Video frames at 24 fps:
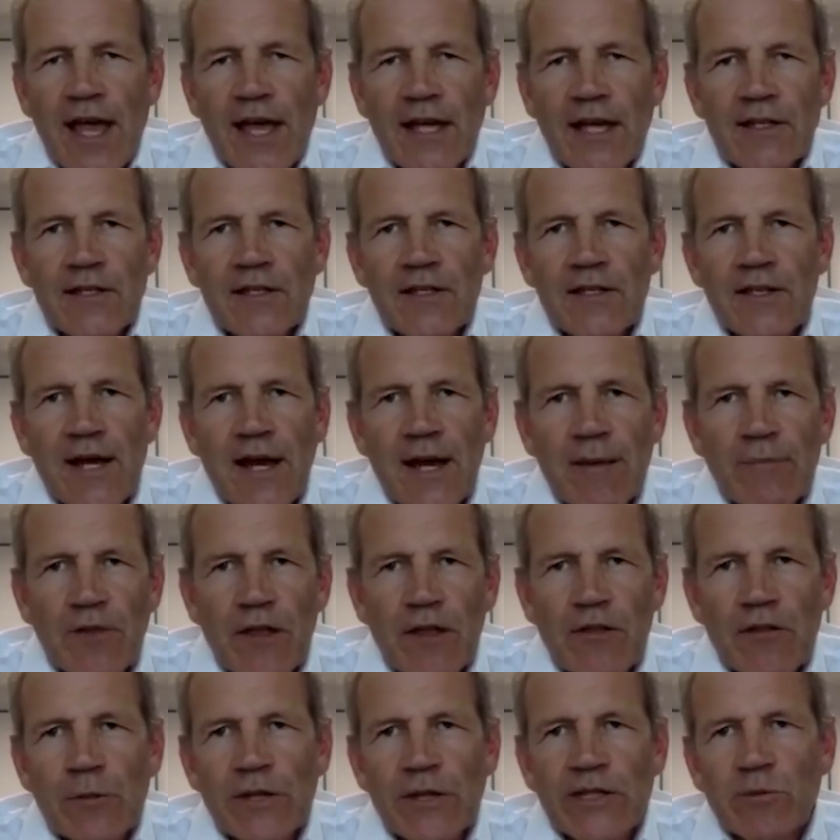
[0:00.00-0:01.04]
And
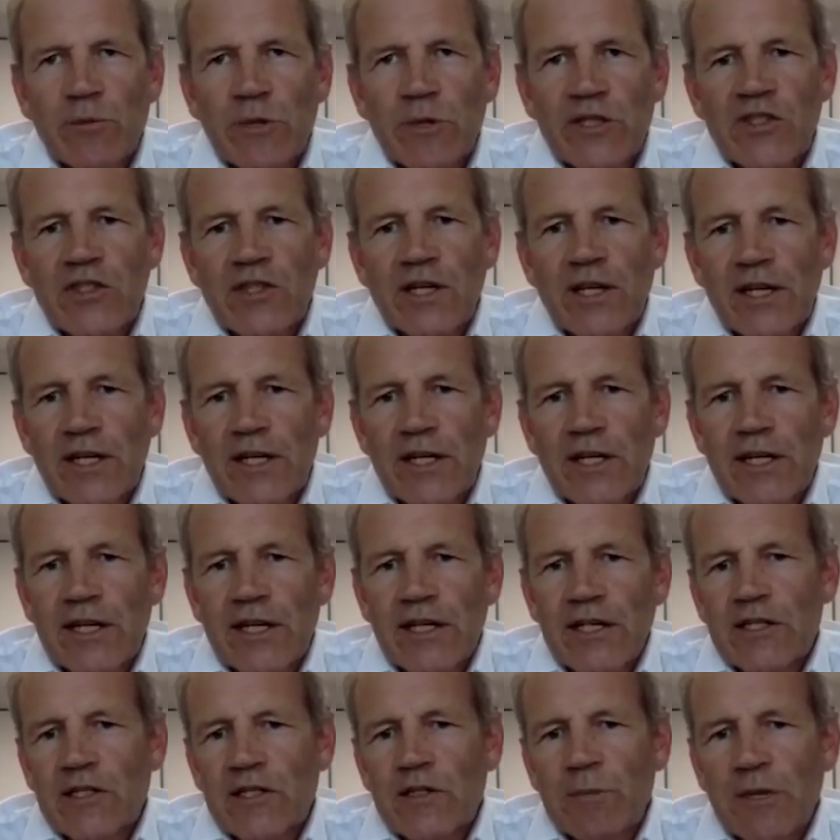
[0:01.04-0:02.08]
the reason we see
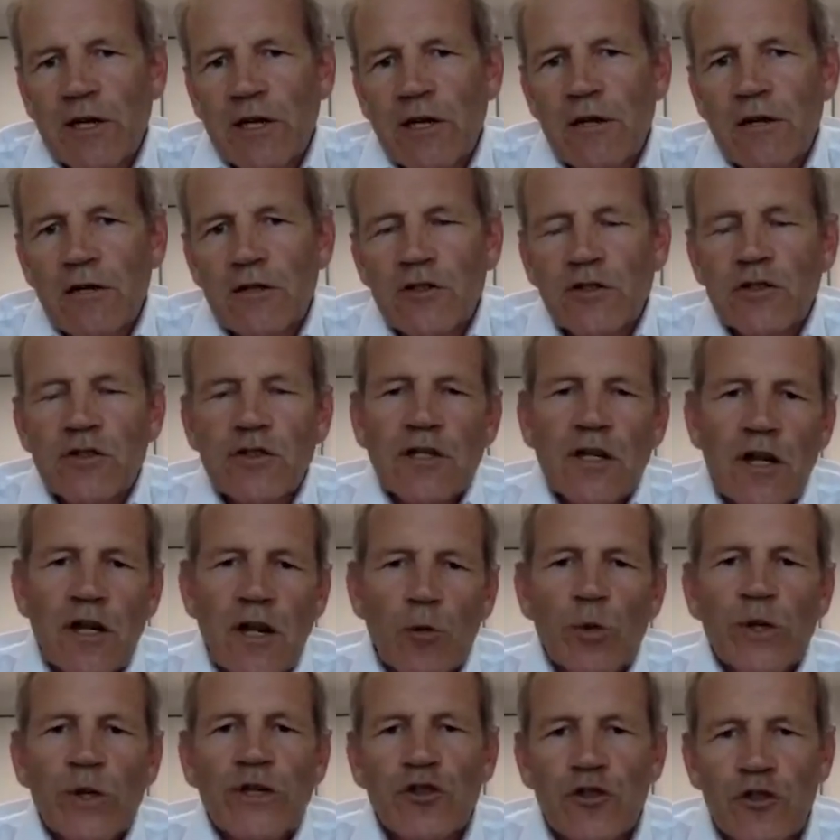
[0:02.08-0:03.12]
it is because,
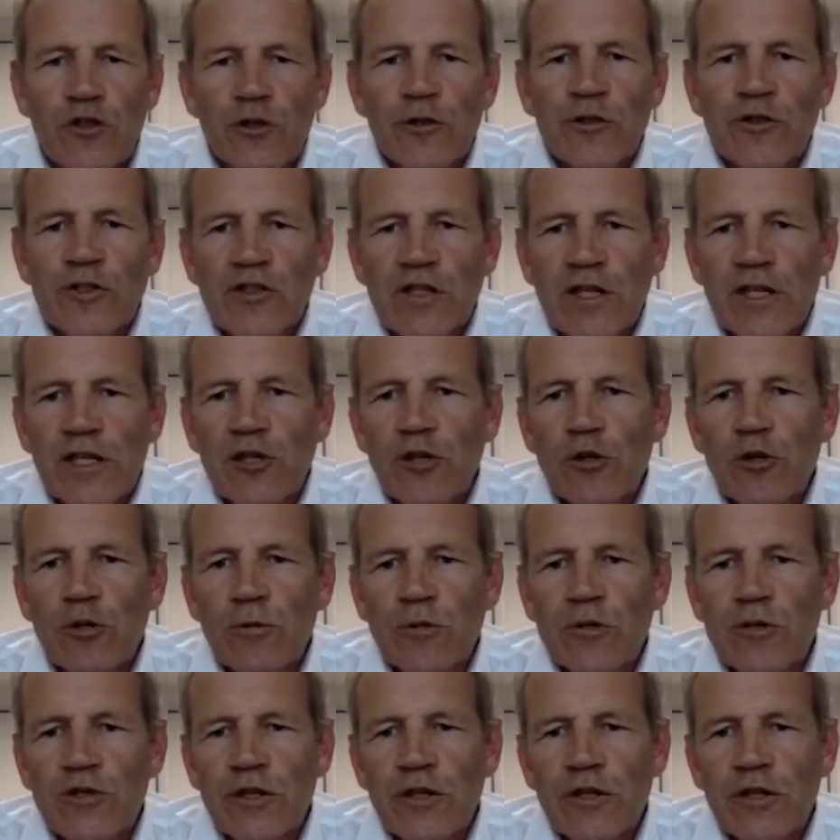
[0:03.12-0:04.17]
we do see
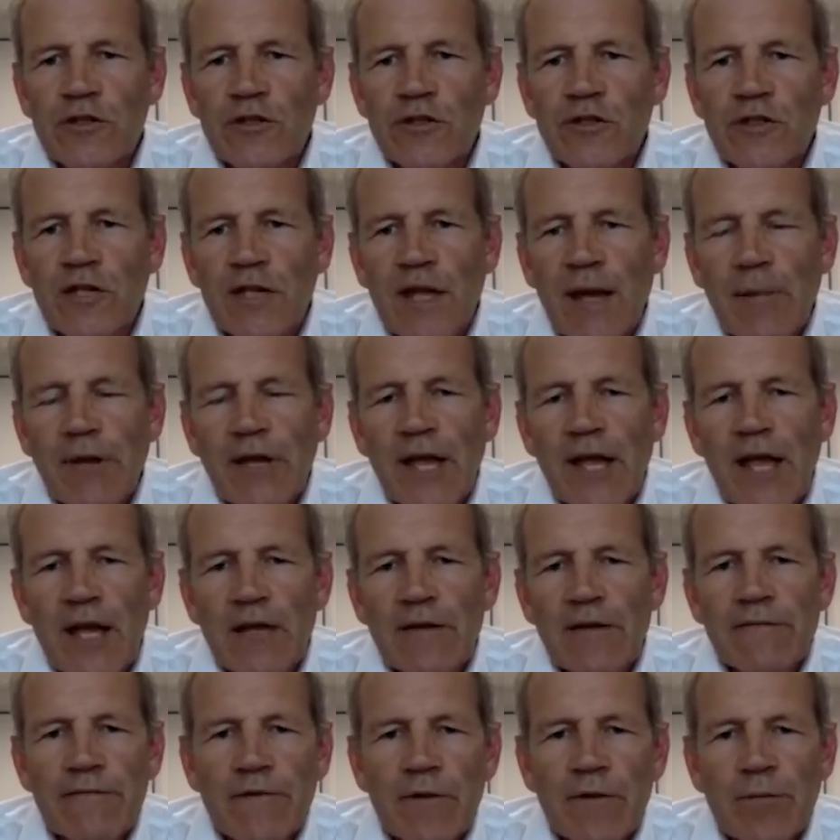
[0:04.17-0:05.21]
good returns coming
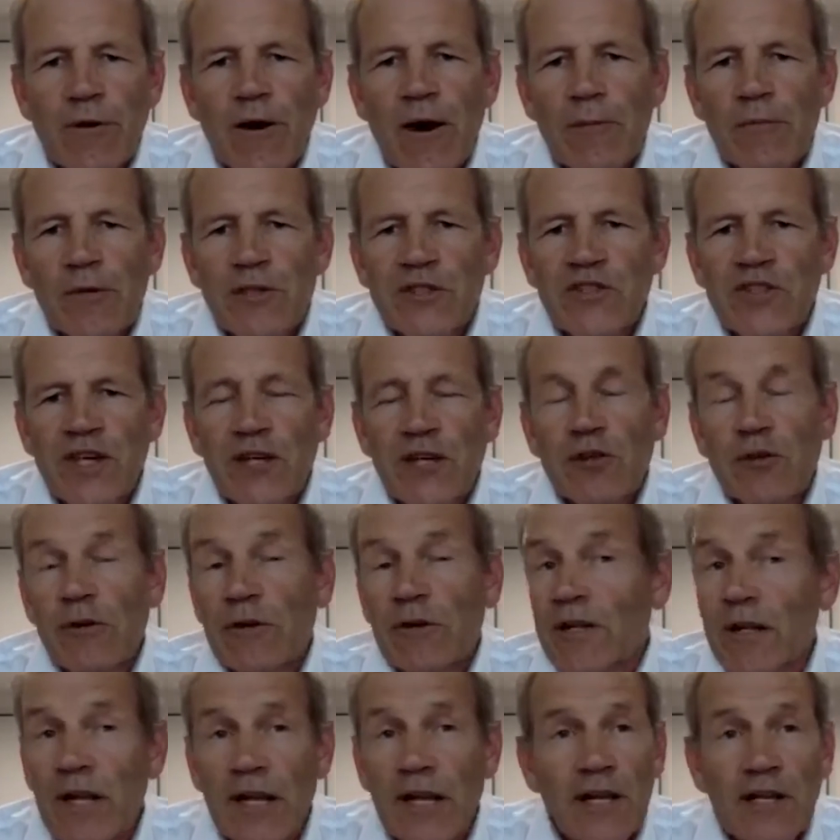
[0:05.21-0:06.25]
out of the primary
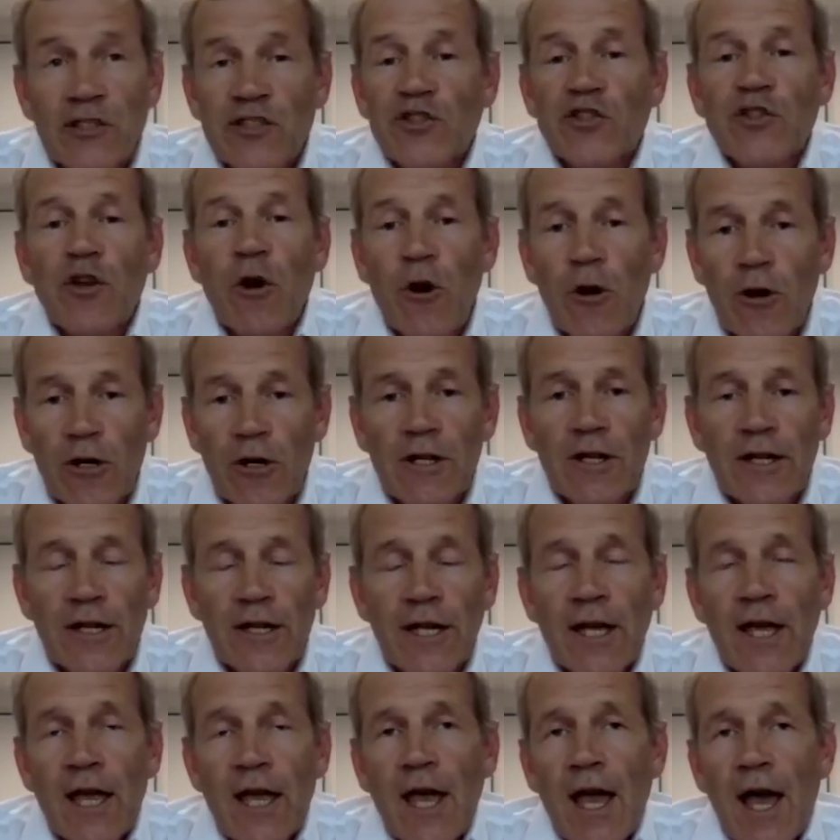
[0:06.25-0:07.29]
sector. And
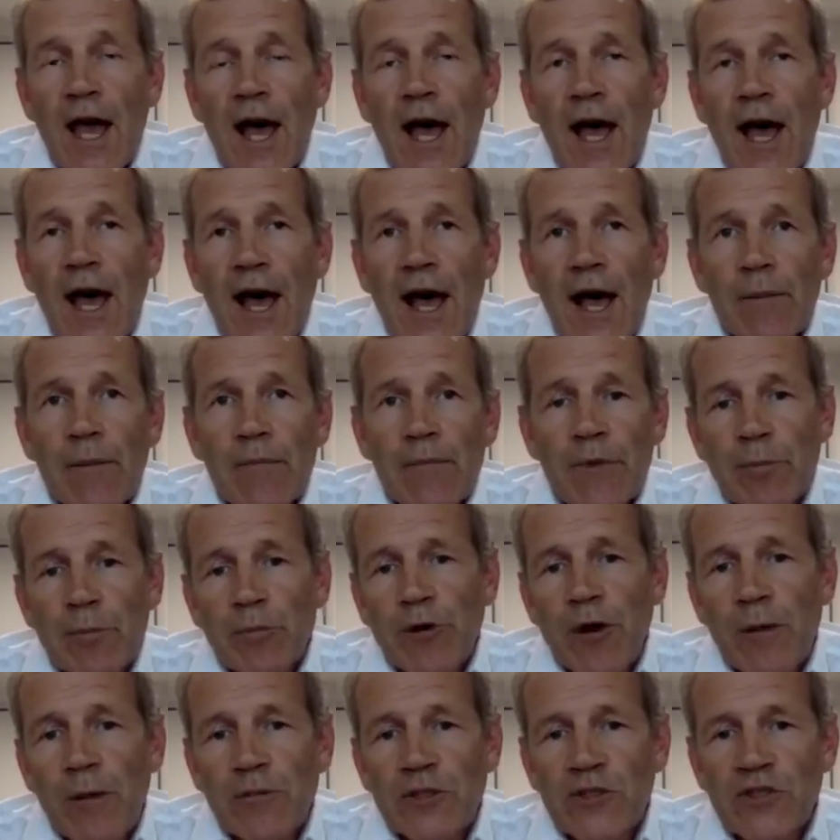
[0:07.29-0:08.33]
historically,
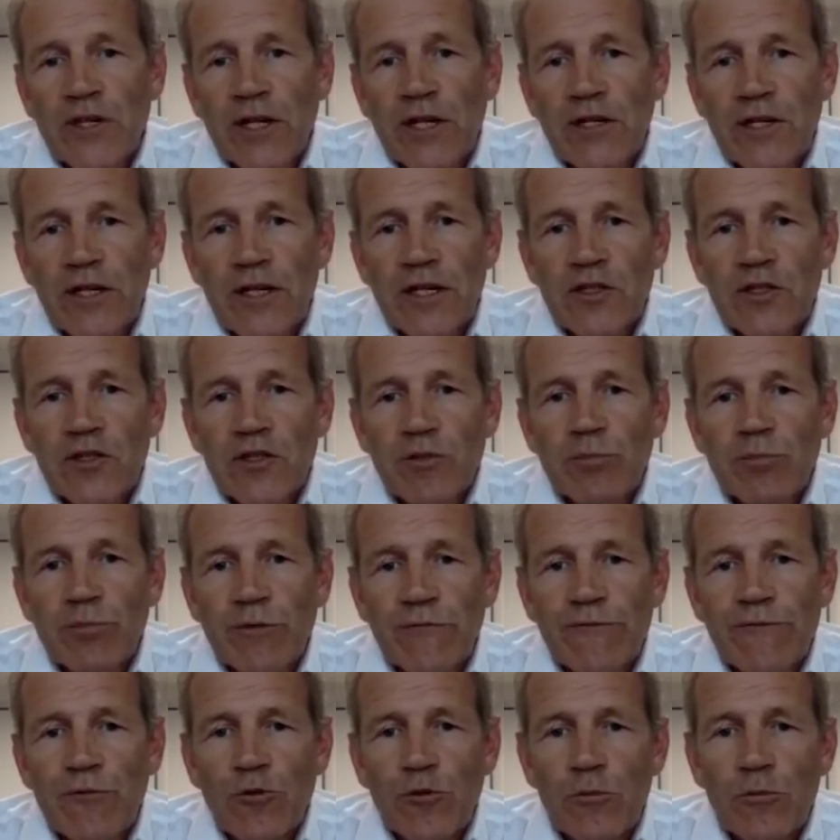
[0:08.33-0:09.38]
the primary sector has
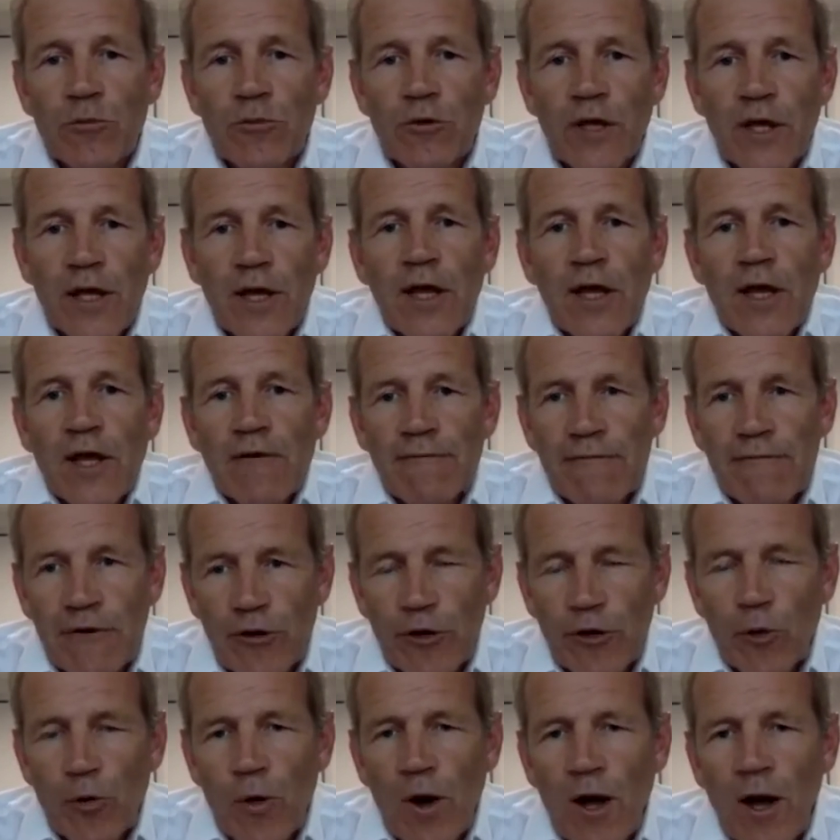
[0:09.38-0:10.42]
performed
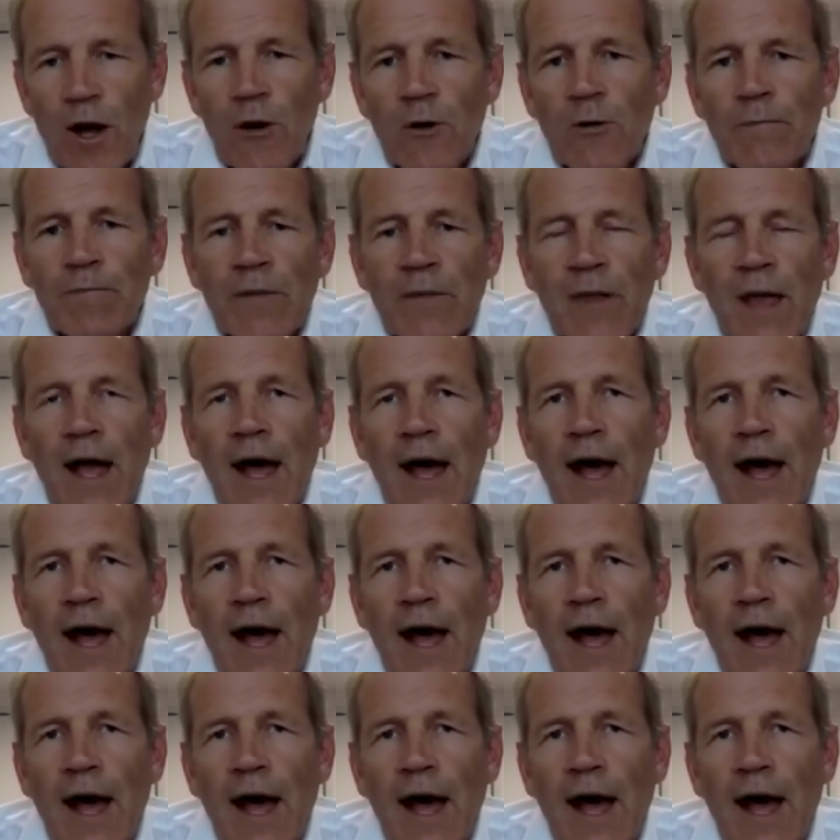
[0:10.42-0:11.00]
very well.